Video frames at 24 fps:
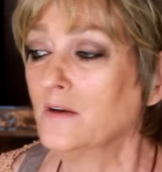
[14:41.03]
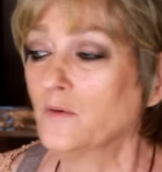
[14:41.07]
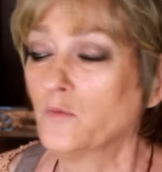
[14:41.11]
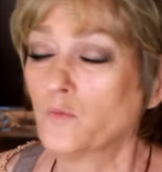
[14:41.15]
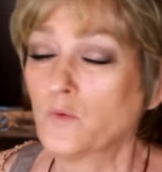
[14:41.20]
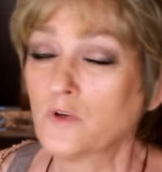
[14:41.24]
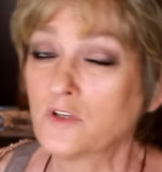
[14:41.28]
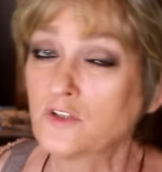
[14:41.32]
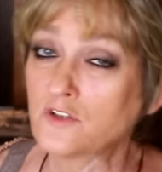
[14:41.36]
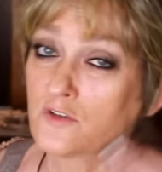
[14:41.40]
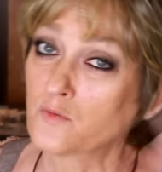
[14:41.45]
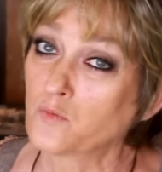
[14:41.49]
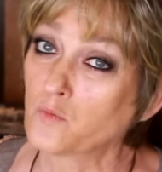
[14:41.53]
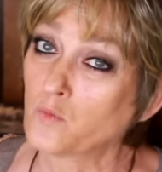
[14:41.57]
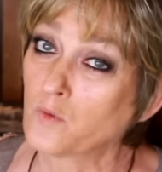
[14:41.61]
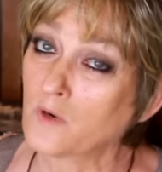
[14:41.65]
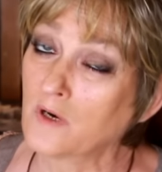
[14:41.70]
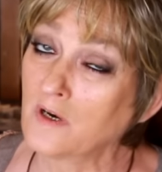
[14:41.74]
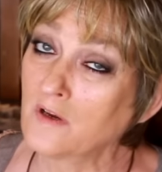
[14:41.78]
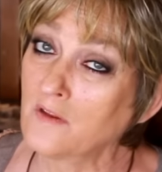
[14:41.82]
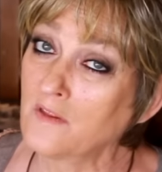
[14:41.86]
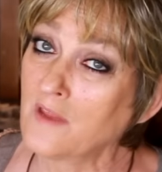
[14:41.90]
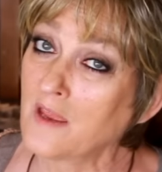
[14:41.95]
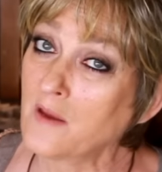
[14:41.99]
which
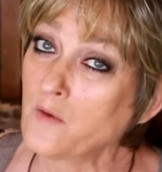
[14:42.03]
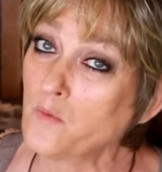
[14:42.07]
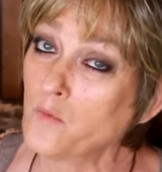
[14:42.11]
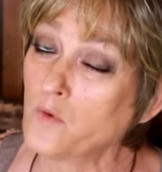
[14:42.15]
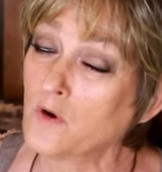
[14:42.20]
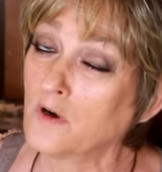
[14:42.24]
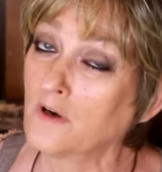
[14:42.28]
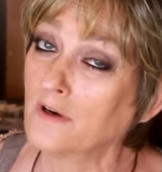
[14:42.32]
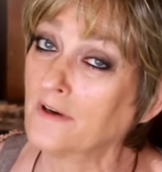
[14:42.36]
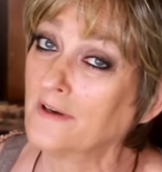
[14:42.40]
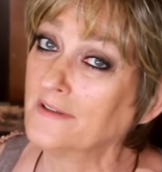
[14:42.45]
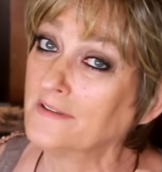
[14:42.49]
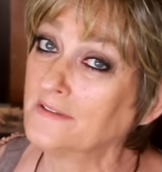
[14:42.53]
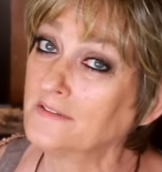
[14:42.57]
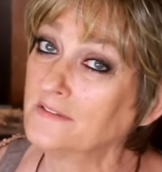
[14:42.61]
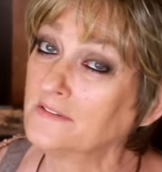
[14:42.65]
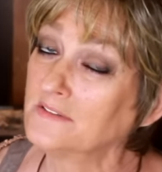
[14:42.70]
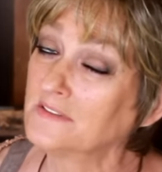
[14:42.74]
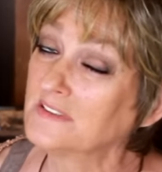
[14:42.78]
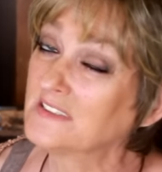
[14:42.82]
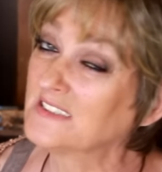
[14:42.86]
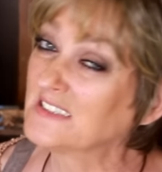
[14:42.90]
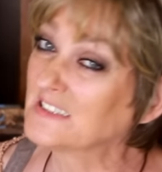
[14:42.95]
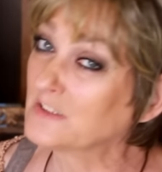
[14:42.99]
where they were
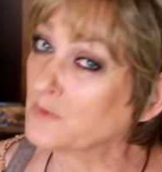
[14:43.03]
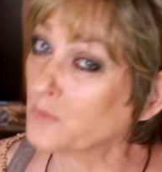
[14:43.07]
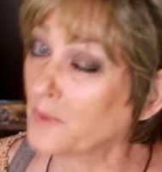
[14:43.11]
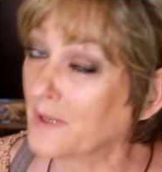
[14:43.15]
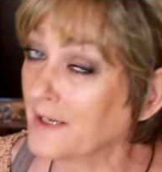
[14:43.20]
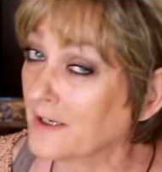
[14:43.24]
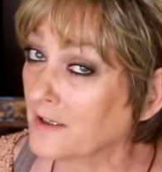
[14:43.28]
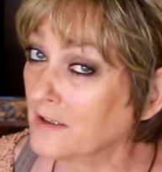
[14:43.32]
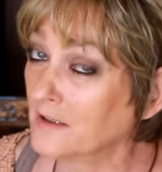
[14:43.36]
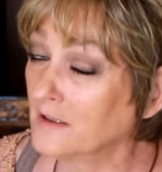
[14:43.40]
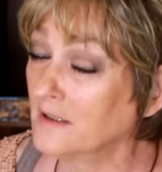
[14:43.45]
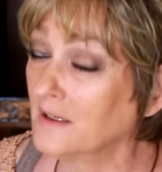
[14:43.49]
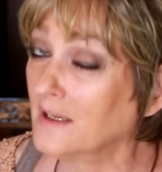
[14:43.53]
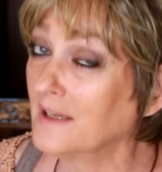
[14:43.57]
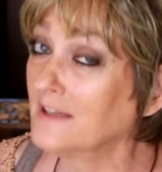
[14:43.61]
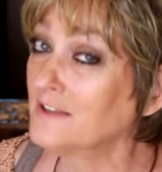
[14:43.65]
squared